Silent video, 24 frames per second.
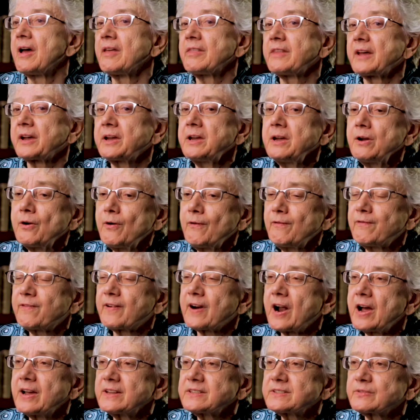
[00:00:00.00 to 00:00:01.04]
And the King of
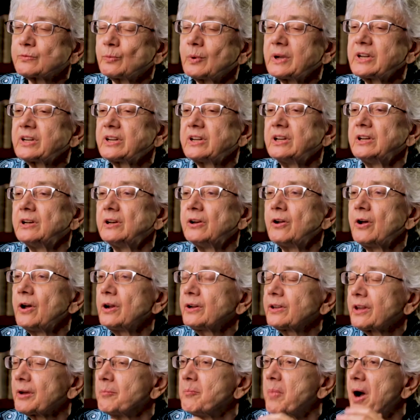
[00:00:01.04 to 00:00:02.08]
France, when he
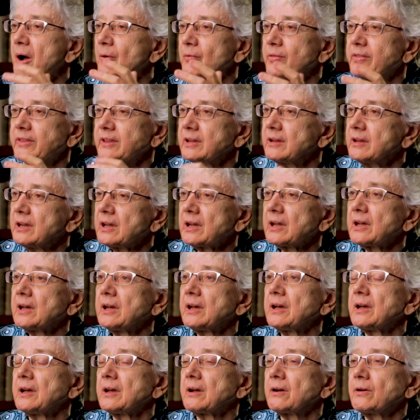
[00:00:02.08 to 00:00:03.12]
learned about the
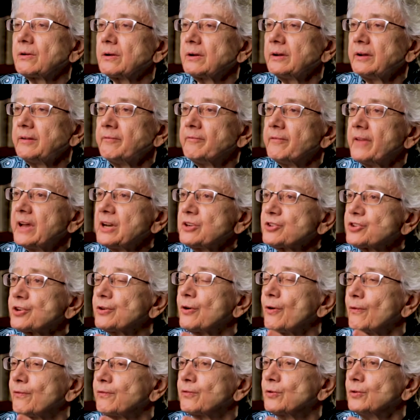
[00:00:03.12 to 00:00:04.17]
invention
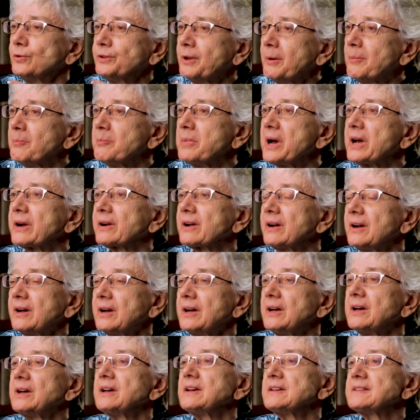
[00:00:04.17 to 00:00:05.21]
of Gutenberg,
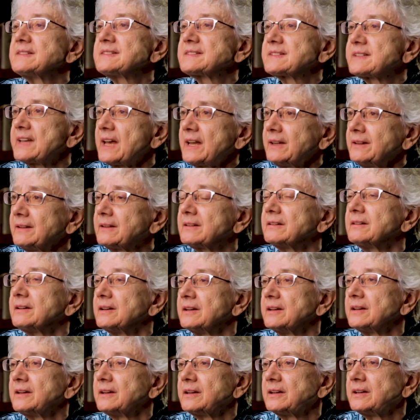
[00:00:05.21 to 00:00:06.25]
sent
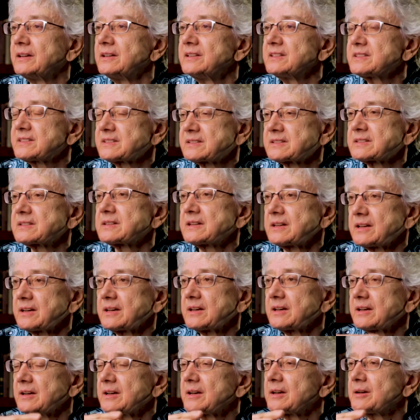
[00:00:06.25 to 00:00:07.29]
his
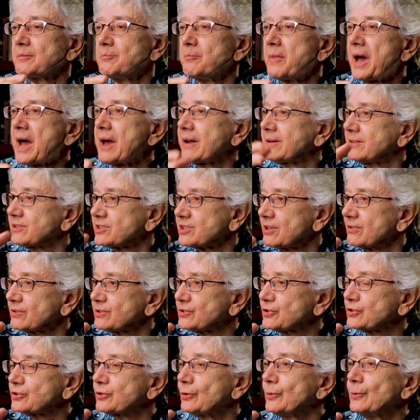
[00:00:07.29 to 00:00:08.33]
man,
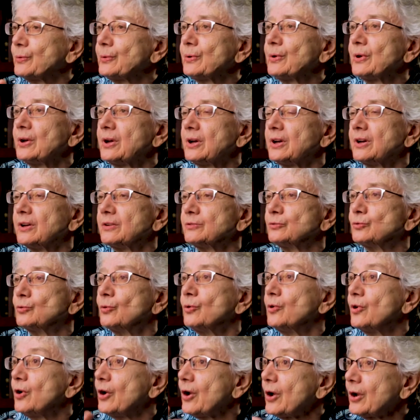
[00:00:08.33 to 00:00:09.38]
Jenson, to
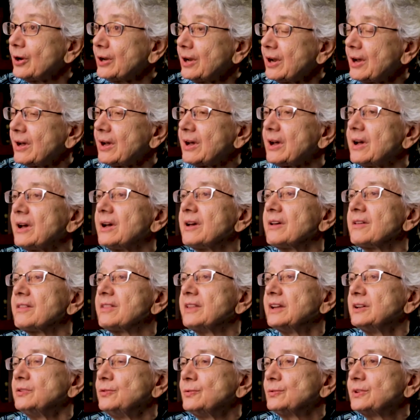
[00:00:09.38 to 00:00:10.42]
learn
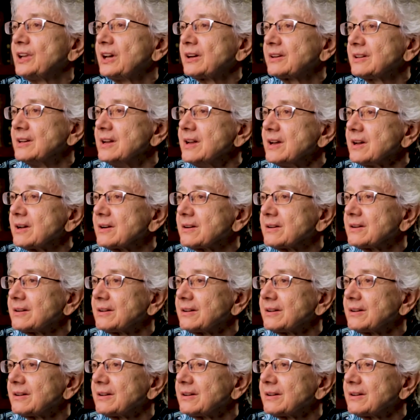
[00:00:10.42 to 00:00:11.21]
the new technique.